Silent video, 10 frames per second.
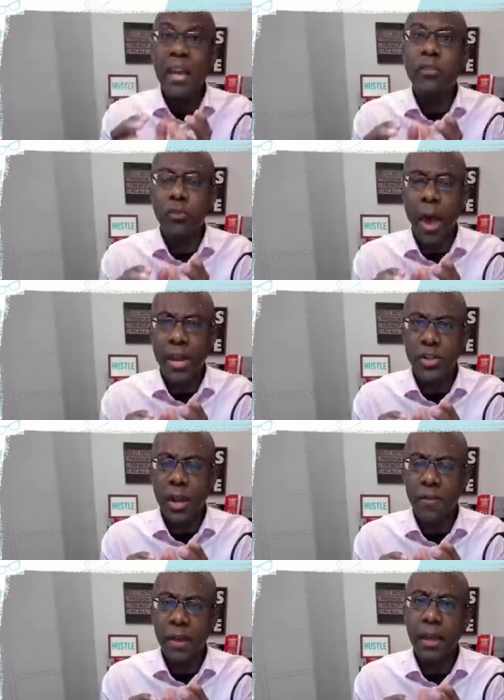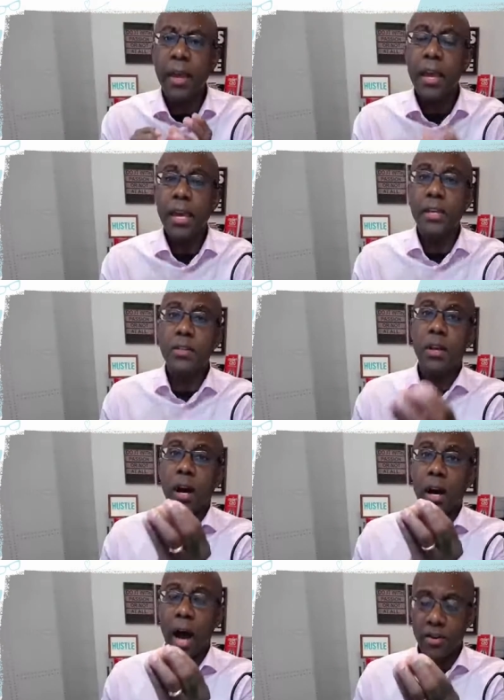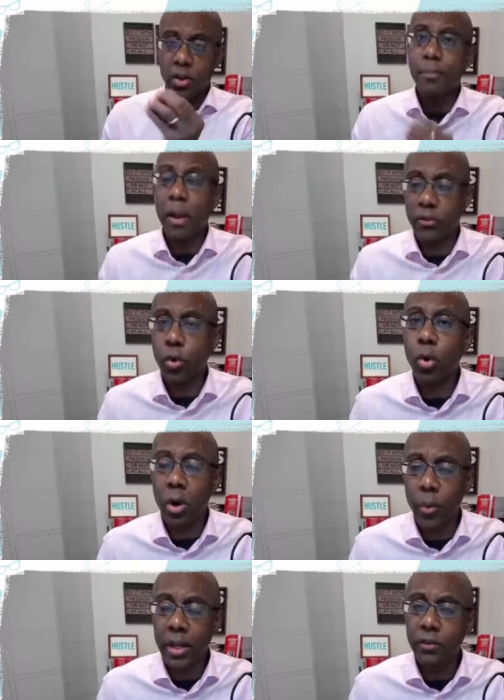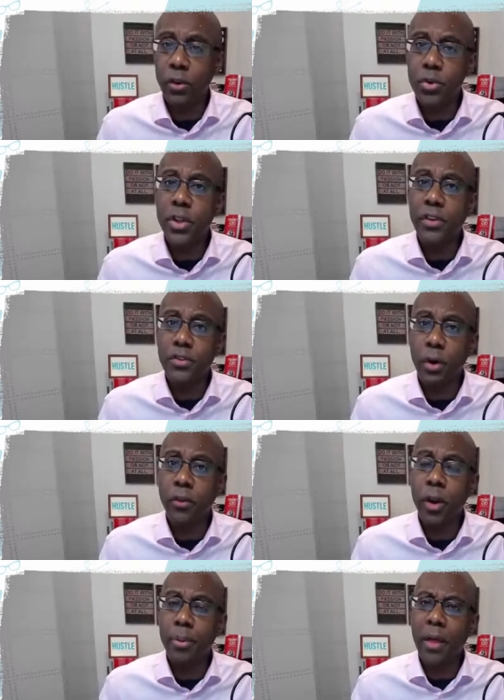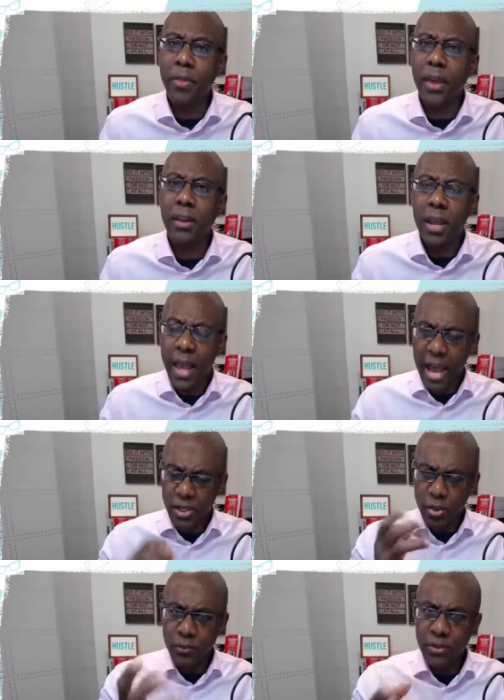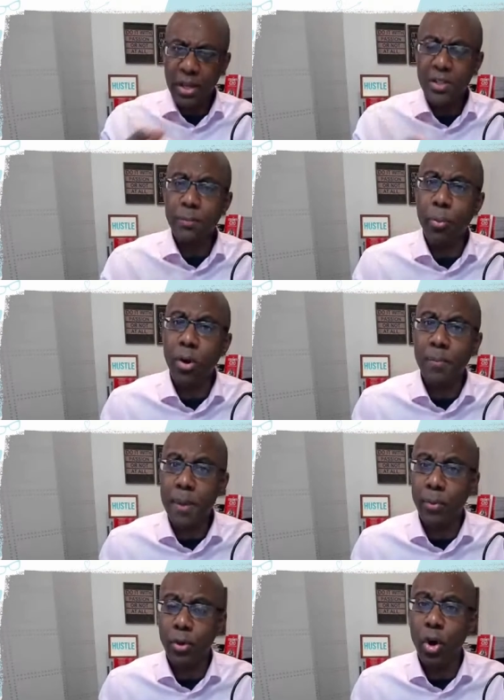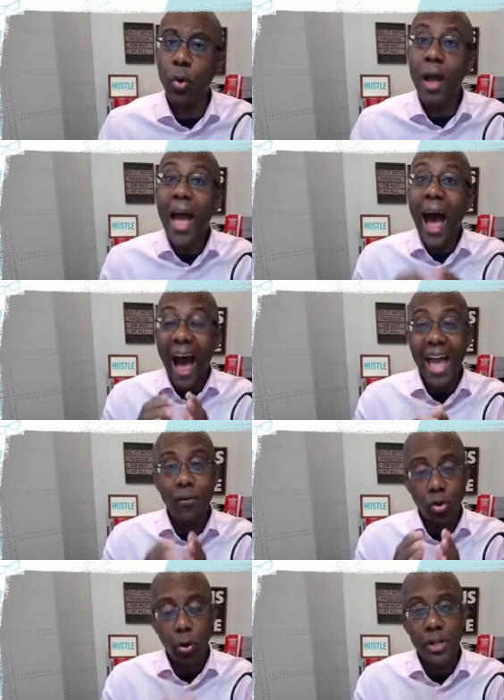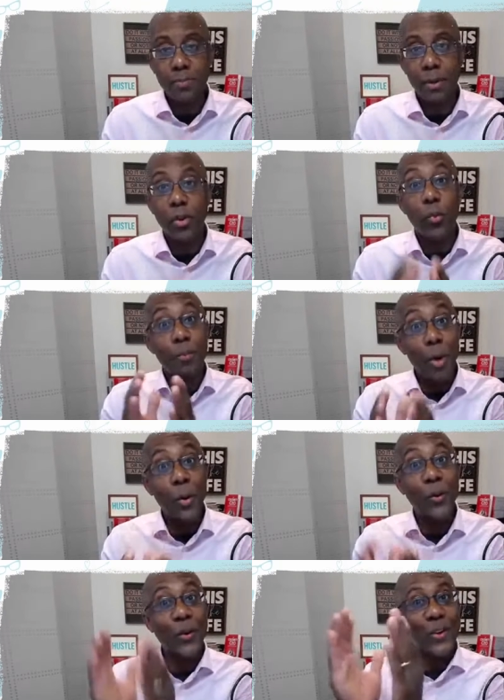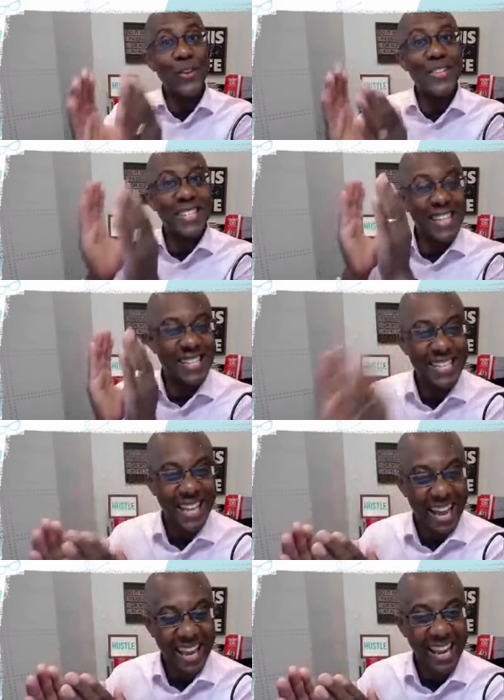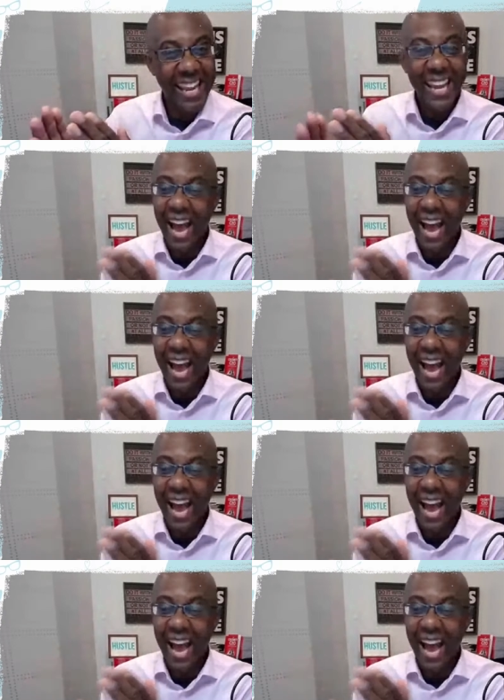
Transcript: big strategy, I think, is I shared my story already. So usually I start there, but I think, as you've said, it's important that people know I haven't always been the Ramon who you see today.